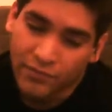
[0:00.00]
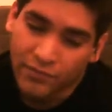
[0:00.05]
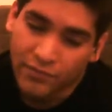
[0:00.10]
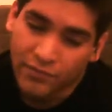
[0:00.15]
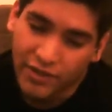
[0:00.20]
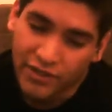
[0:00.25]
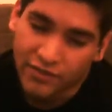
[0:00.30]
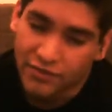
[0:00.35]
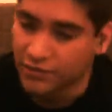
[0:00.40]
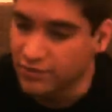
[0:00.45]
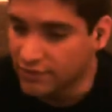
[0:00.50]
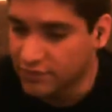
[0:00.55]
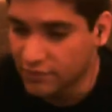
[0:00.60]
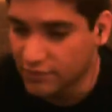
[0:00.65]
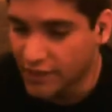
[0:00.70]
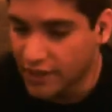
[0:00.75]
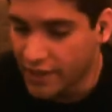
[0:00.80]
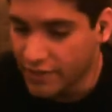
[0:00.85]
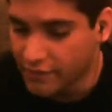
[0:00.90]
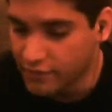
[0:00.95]
event is
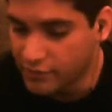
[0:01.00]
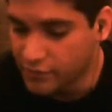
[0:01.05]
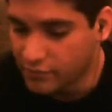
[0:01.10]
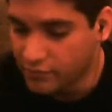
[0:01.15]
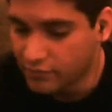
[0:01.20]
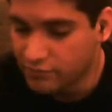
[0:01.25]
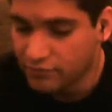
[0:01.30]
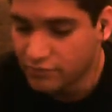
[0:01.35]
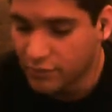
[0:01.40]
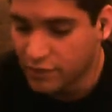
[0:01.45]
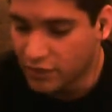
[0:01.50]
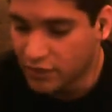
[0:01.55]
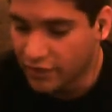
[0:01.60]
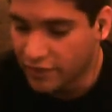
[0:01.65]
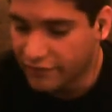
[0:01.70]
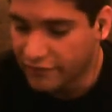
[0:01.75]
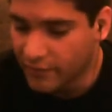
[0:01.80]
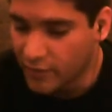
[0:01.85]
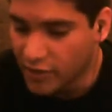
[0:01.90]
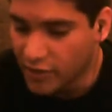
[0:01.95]
to gather a
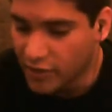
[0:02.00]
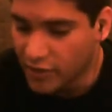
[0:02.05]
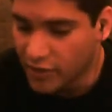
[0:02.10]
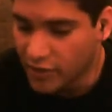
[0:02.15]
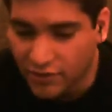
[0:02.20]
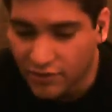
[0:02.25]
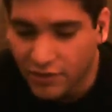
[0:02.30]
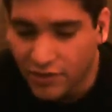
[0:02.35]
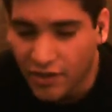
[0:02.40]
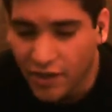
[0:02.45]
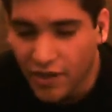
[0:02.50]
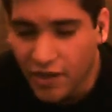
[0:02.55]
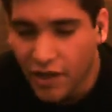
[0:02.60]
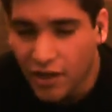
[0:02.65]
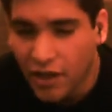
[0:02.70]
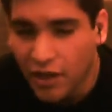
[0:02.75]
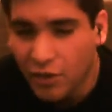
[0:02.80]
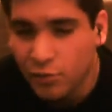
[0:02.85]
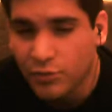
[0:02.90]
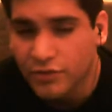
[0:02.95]
lot of money, because
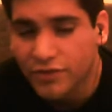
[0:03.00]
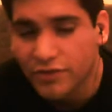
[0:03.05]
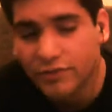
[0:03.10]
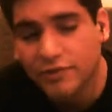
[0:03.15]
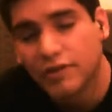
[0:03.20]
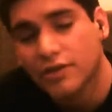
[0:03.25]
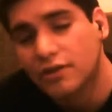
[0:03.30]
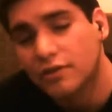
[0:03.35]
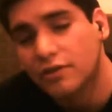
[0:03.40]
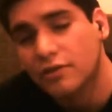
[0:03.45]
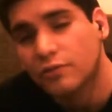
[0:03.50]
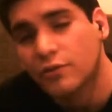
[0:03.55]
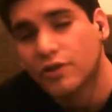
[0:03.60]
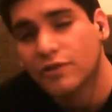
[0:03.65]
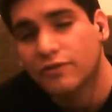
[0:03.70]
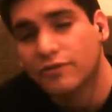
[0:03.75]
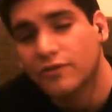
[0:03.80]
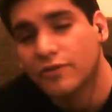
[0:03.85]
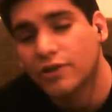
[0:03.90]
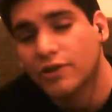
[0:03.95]
almost every here
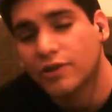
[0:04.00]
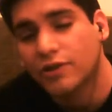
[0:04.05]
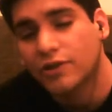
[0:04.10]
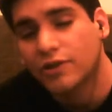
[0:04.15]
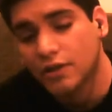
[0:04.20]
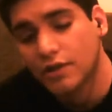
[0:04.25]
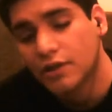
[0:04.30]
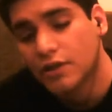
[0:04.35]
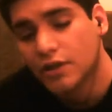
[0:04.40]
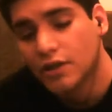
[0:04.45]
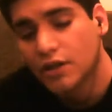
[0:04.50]
was free.